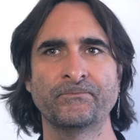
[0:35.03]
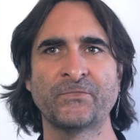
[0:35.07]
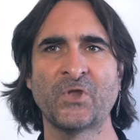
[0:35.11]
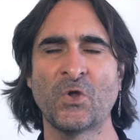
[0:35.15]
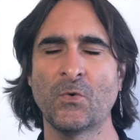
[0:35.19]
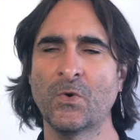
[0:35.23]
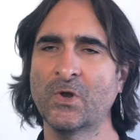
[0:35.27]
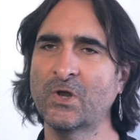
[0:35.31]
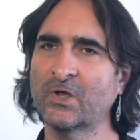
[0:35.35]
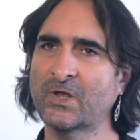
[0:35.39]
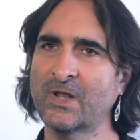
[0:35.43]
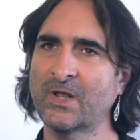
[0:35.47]

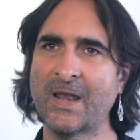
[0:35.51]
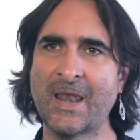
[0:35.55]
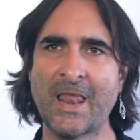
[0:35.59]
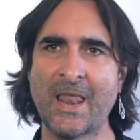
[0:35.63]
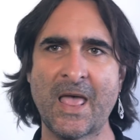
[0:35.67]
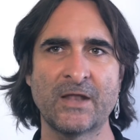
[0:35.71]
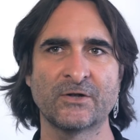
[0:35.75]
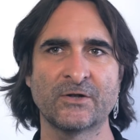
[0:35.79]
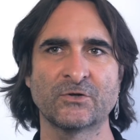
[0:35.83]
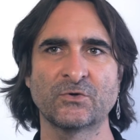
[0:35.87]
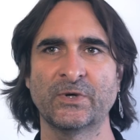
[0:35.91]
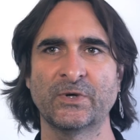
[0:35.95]
We'll look at
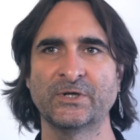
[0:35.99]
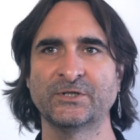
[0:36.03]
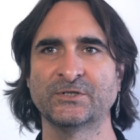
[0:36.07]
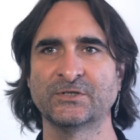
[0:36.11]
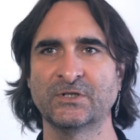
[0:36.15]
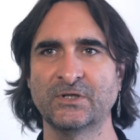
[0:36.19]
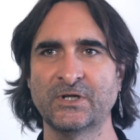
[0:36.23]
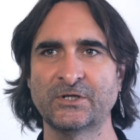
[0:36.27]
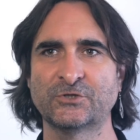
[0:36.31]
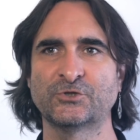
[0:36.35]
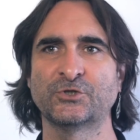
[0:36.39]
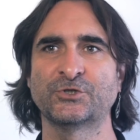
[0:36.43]
language,
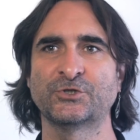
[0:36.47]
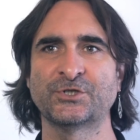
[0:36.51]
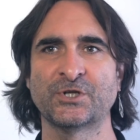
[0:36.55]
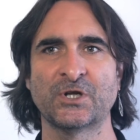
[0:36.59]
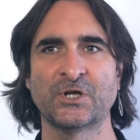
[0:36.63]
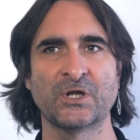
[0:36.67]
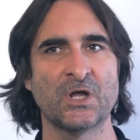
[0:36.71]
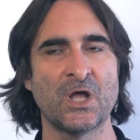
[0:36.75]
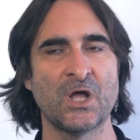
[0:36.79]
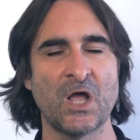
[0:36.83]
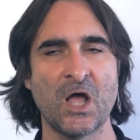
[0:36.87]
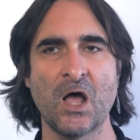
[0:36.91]

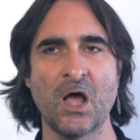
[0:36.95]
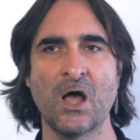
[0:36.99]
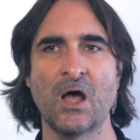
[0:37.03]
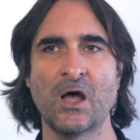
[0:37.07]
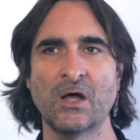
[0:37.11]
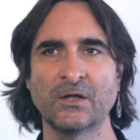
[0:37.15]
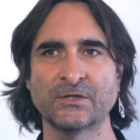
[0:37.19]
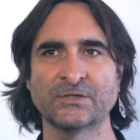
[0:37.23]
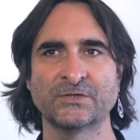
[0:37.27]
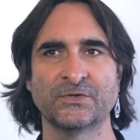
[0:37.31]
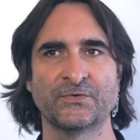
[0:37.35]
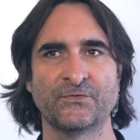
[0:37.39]
literature,
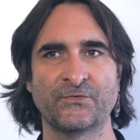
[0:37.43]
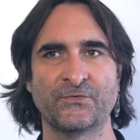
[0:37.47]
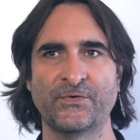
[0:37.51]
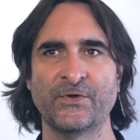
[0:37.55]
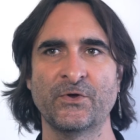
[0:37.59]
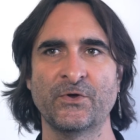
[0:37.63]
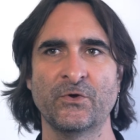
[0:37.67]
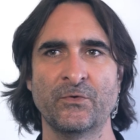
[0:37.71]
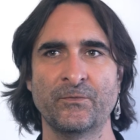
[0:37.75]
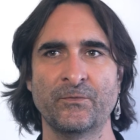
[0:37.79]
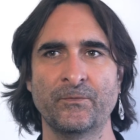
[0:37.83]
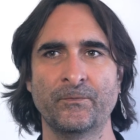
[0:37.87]
art,
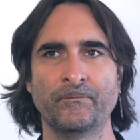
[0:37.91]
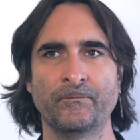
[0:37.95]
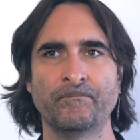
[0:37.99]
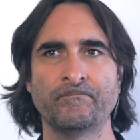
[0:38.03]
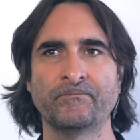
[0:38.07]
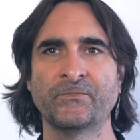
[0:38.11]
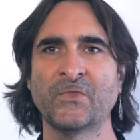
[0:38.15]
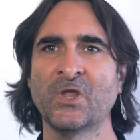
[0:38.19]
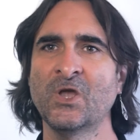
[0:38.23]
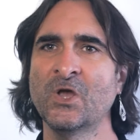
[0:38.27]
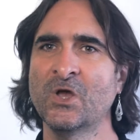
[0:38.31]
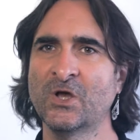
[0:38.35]
film,
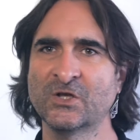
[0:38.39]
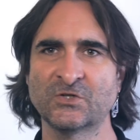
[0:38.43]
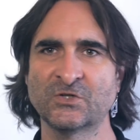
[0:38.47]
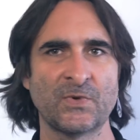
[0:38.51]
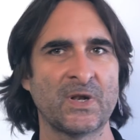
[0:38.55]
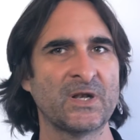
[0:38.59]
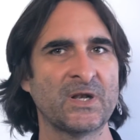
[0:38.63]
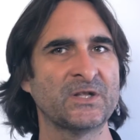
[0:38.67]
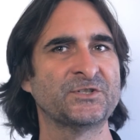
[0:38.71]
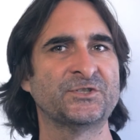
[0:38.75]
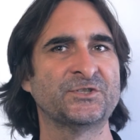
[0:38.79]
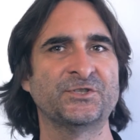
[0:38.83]
as
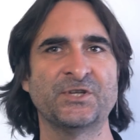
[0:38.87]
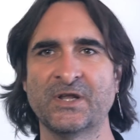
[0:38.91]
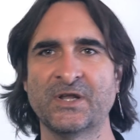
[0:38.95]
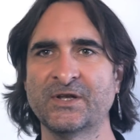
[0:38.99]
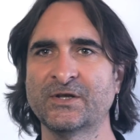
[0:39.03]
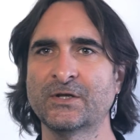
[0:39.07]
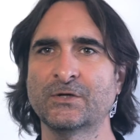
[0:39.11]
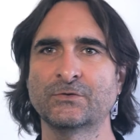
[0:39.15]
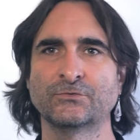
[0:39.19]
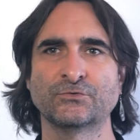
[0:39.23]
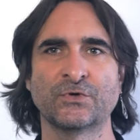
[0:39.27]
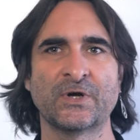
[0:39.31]
well as
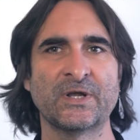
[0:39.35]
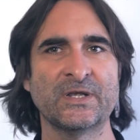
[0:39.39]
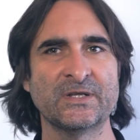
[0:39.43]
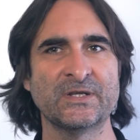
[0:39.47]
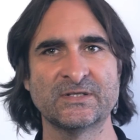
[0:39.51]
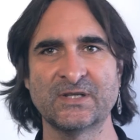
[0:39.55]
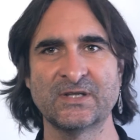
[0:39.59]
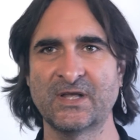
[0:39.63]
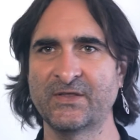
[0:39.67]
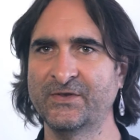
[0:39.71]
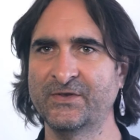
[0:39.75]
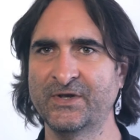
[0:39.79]
gender,
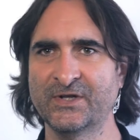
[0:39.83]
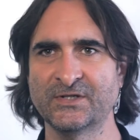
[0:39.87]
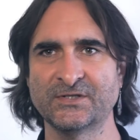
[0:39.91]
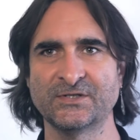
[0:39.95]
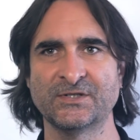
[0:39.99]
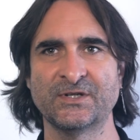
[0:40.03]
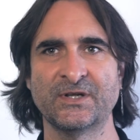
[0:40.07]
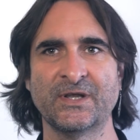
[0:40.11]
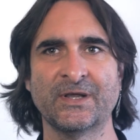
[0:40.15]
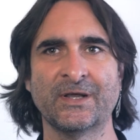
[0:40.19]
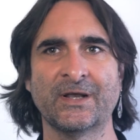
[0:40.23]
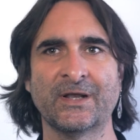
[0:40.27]
race,
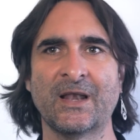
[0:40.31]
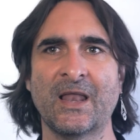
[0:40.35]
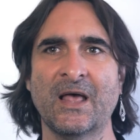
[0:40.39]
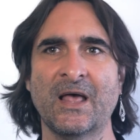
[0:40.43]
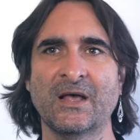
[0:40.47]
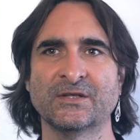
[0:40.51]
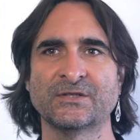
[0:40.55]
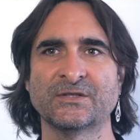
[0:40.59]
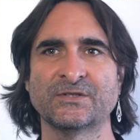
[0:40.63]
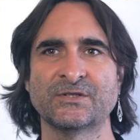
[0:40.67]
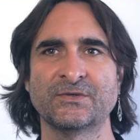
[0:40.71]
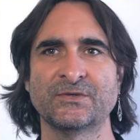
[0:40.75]
ethnicity, and
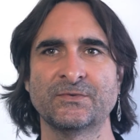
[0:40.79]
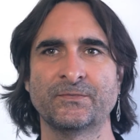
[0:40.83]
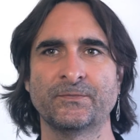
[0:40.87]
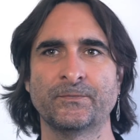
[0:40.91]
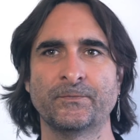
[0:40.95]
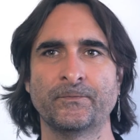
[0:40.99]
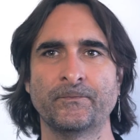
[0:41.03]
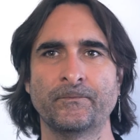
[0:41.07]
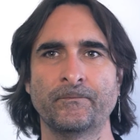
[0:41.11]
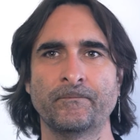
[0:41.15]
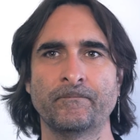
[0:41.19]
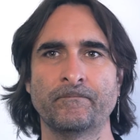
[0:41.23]
class.
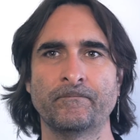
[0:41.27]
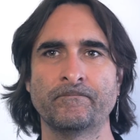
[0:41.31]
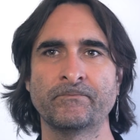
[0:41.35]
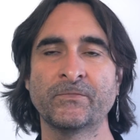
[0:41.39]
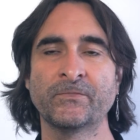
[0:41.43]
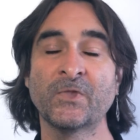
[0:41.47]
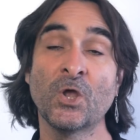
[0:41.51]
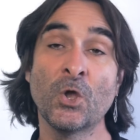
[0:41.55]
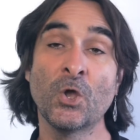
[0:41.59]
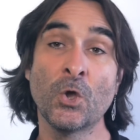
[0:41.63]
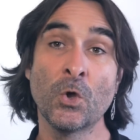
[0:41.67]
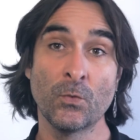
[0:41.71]

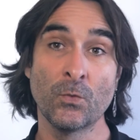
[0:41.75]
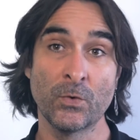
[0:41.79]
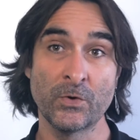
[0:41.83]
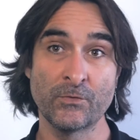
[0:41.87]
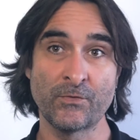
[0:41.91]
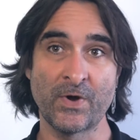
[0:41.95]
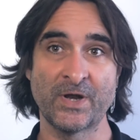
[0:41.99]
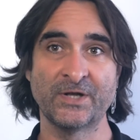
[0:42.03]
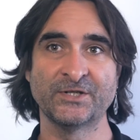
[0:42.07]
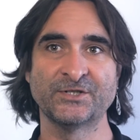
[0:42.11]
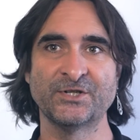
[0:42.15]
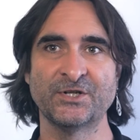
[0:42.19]
We
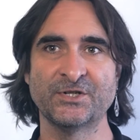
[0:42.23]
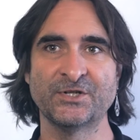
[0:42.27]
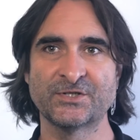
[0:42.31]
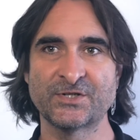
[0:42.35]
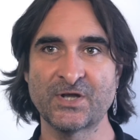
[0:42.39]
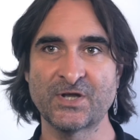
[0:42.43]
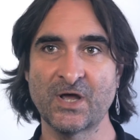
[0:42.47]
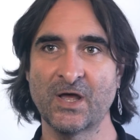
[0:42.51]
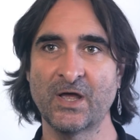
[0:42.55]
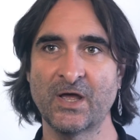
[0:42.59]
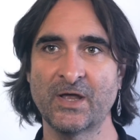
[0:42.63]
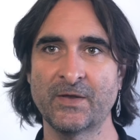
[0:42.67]
range in
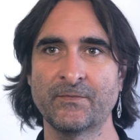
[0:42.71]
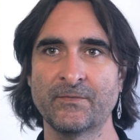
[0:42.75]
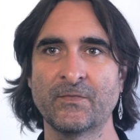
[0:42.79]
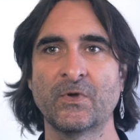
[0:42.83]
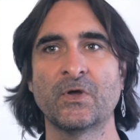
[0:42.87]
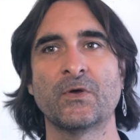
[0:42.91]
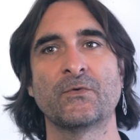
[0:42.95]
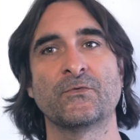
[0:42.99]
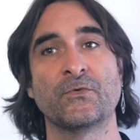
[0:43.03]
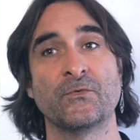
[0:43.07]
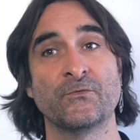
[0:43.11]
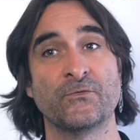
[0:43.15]
time
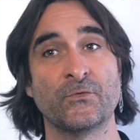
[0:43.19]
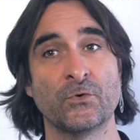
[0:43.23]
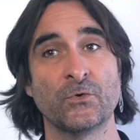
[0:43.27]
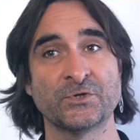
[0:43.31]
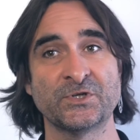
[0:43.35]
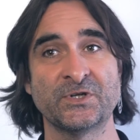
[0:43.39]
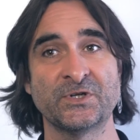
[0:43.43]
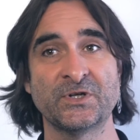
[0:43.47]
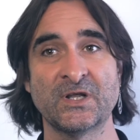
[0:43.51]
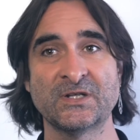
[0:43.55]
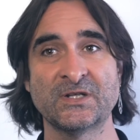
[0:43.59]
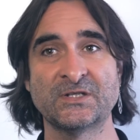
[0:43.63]
from
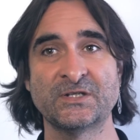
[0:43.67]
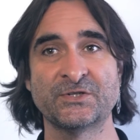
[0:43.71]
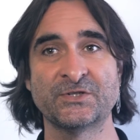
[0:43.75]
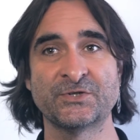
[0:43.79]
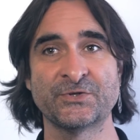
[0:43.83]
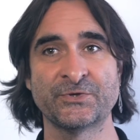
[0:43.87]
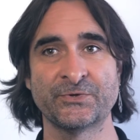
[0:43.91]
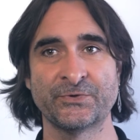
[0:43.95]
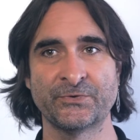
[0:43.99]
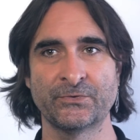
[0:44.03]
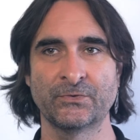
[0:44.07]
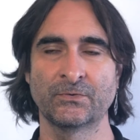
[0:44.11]

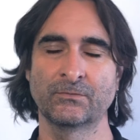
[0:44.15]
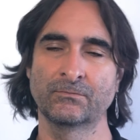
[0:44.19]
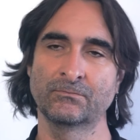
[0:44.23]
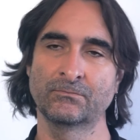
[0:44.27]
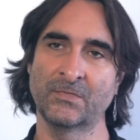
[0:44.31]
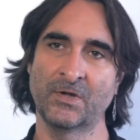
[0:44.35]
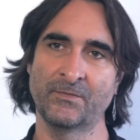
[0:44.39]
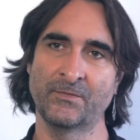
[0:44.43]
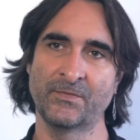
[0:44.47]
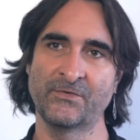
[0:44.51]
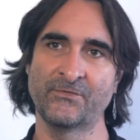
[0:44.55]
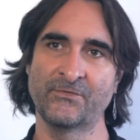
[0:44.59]
1492
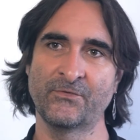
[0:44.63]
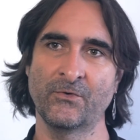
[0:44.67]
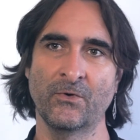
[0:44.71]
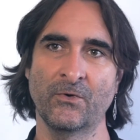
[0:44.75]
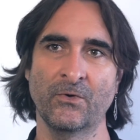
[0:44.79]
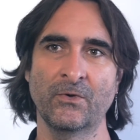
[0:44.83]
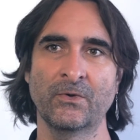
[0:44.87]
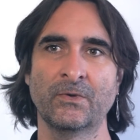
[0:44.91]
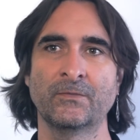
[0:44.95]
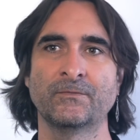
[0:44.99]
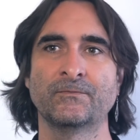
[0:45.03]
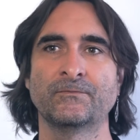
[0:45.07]
and
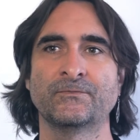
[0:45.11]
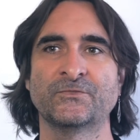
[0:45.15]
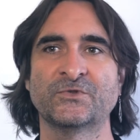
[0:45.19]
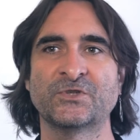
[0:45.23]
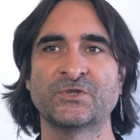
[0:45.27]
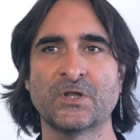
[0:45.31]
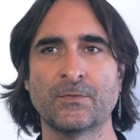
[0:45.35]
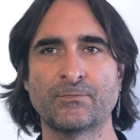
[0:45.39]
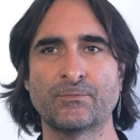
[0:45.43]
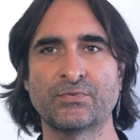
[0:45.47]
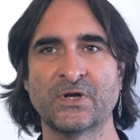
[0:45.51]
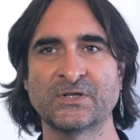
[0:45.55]
before
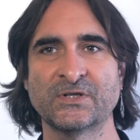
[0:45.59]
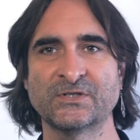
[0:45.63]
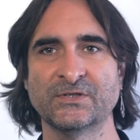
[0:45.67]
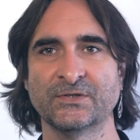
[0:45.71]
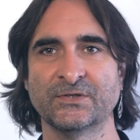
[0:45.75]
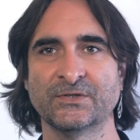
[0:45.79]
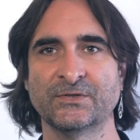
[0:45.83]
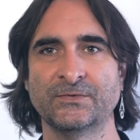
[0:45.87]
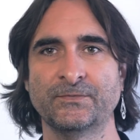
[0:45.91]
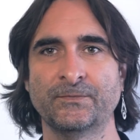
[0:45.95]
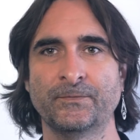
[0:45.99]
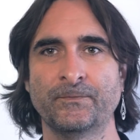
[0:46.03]
to the present,